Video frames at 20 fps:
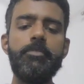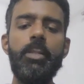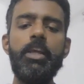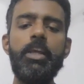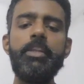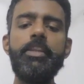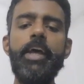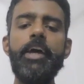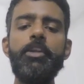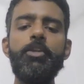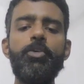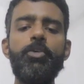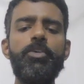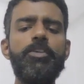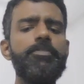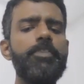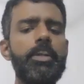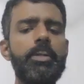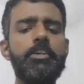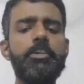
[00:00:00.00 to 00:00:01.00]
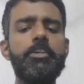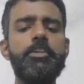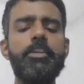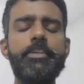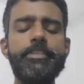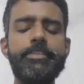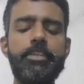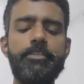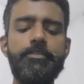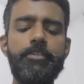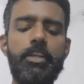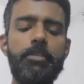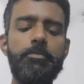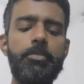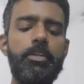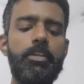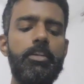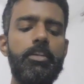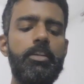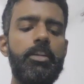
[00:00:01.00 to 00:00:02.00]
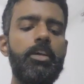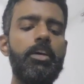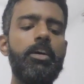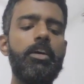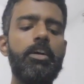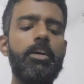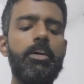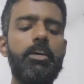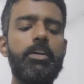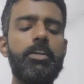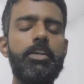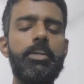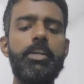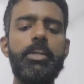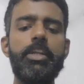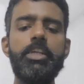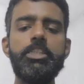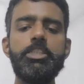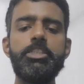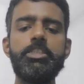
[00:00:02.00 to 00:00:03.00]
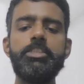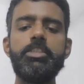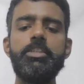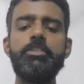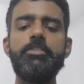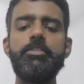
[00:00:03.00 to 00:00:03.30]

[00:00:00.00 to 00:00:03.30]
nano, if an editor is available, test